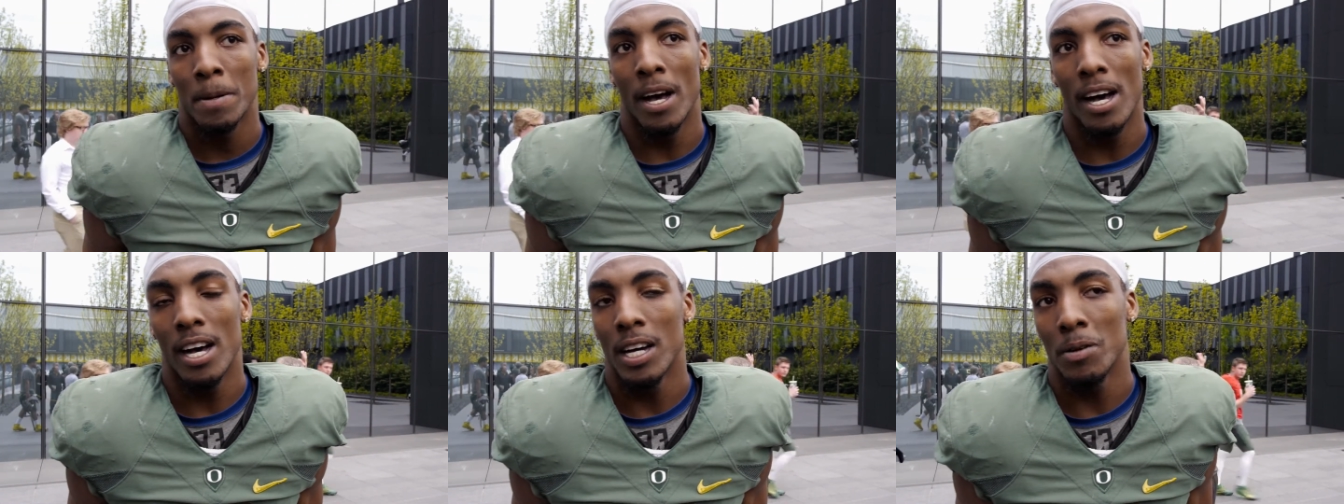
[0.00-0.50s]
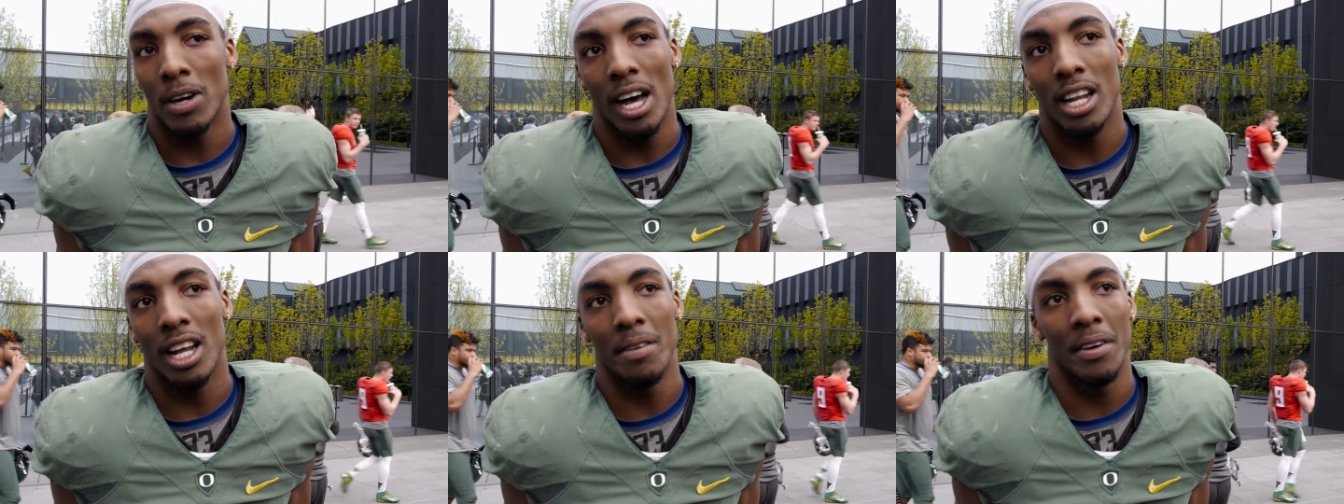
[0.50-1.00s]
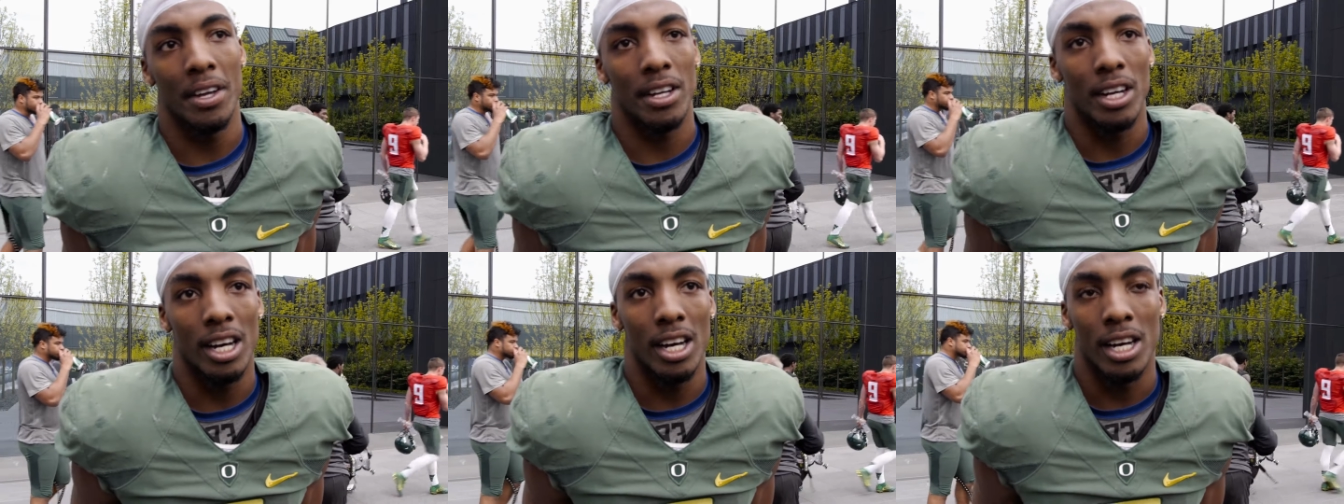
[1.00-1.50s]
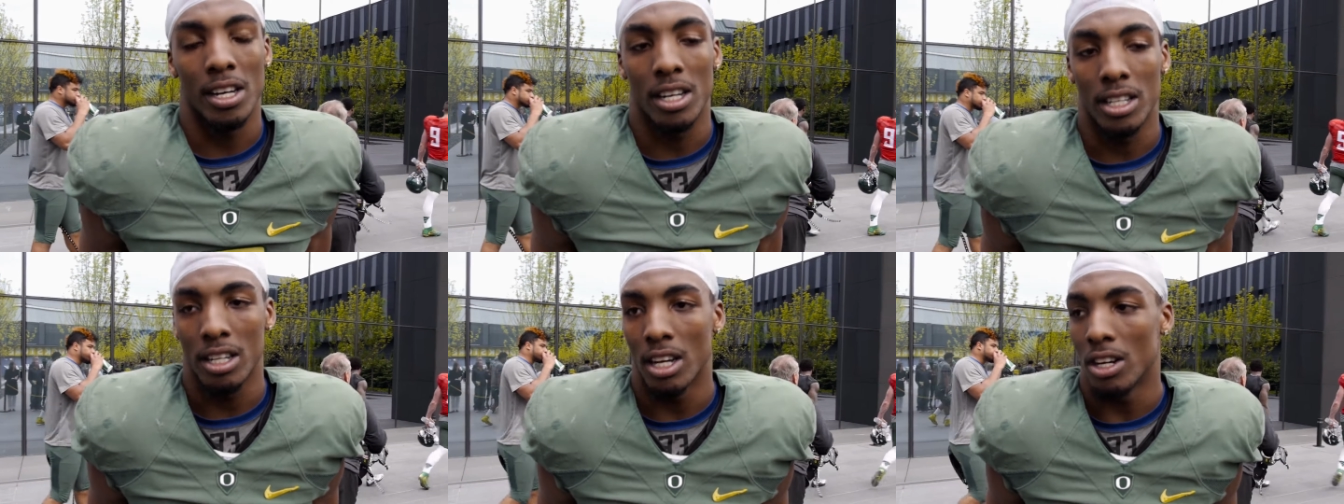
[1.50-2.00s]
Uh, well, I love it. Uh,
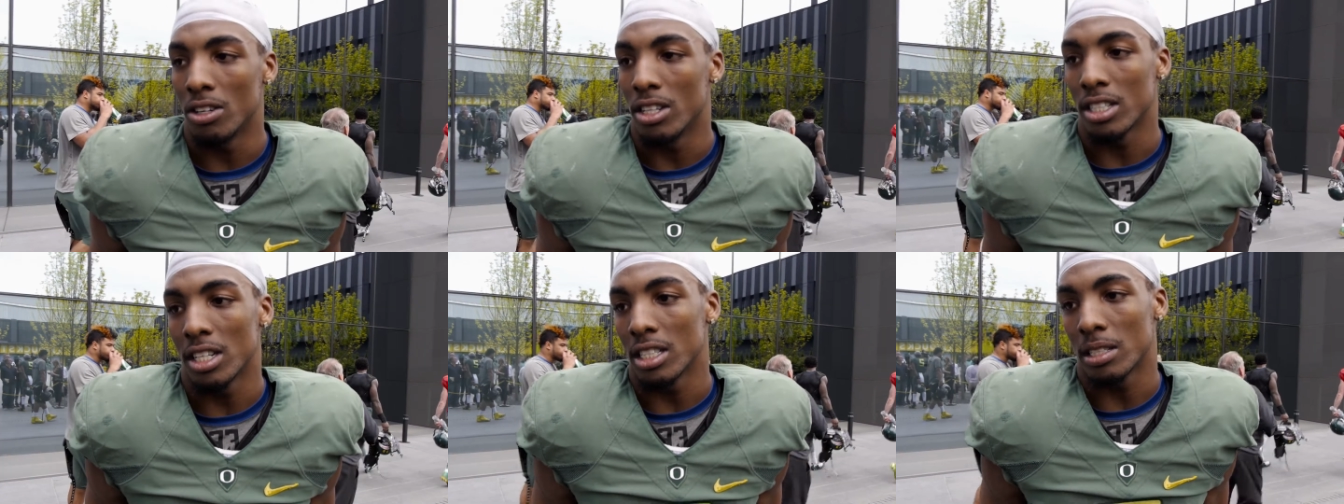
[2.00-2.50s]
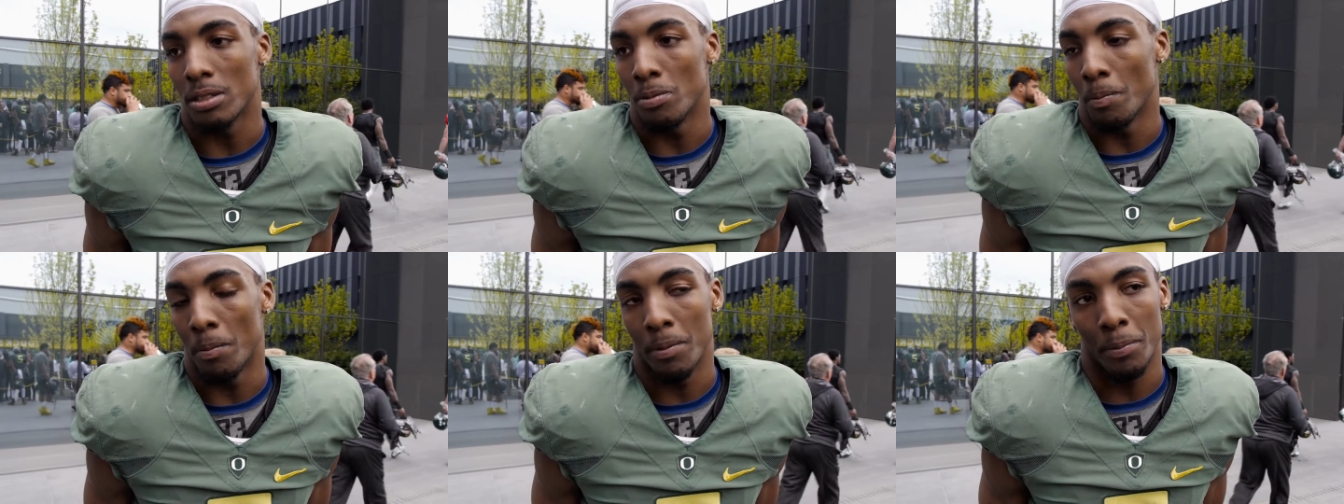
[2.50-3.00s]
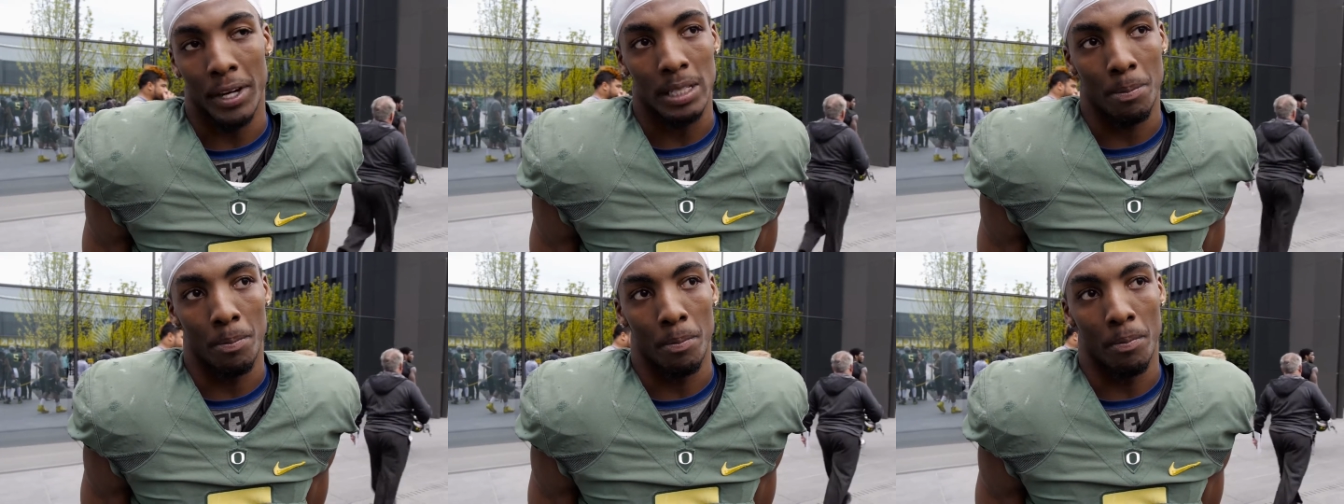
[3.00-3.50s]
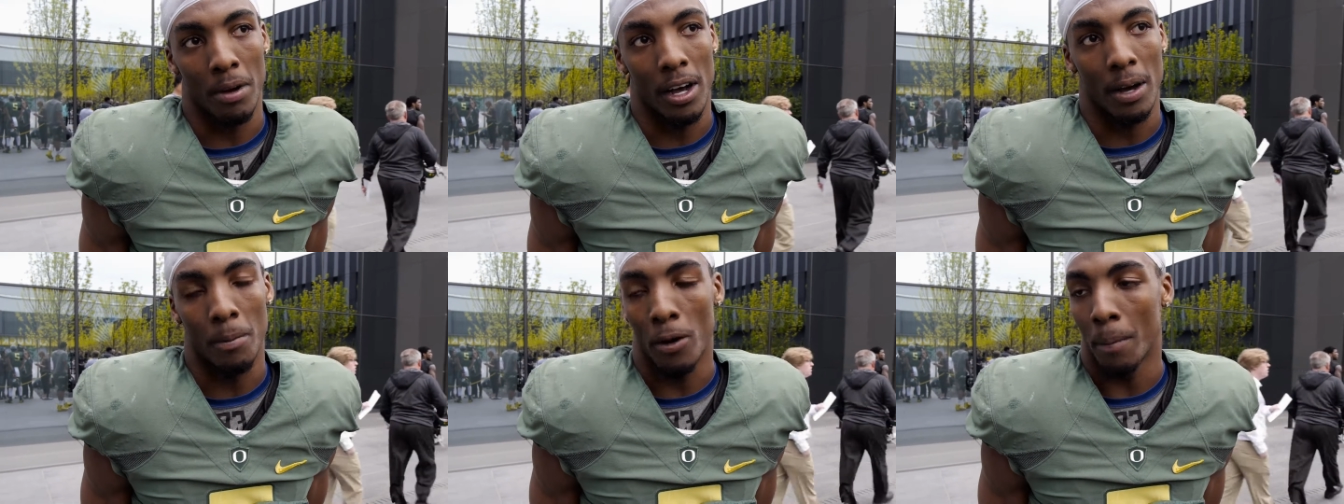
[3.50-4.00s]
you know, it just brings
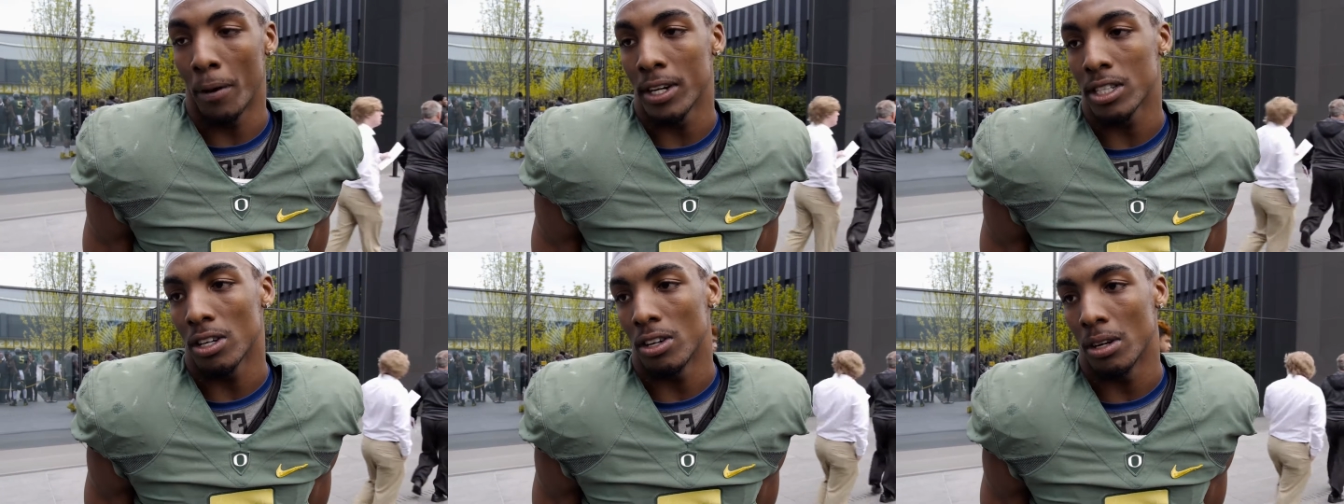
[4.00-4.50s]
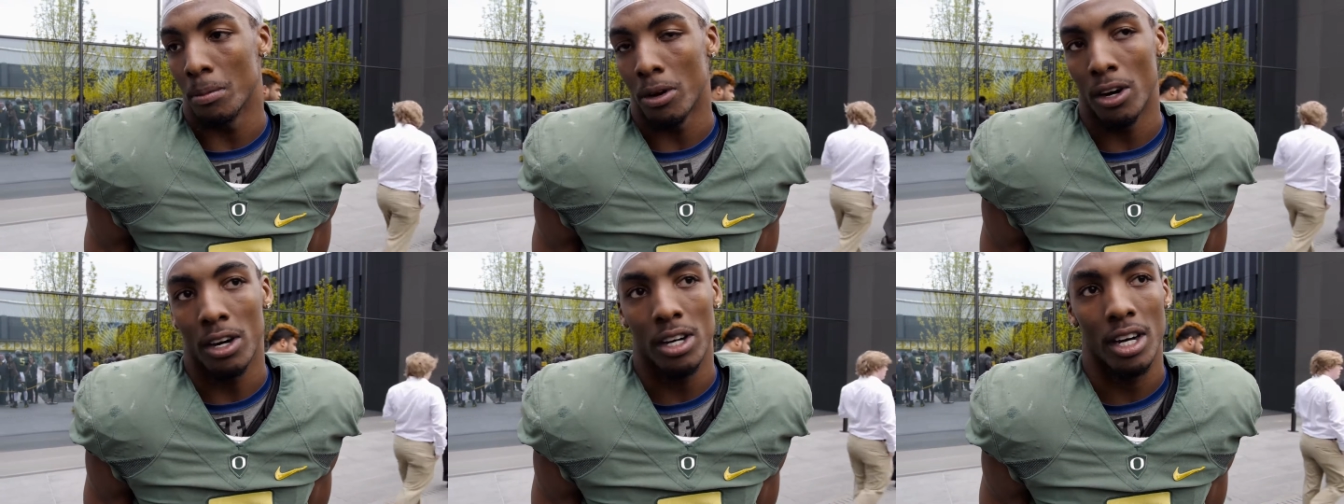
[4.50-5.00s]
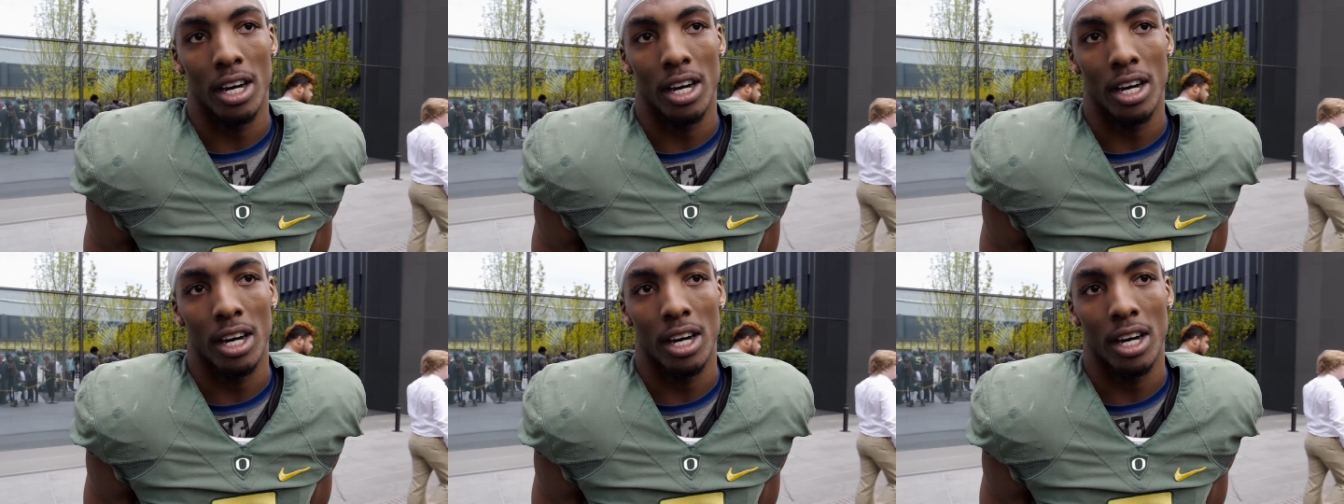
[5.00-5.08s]
uh, more pressure on the ball.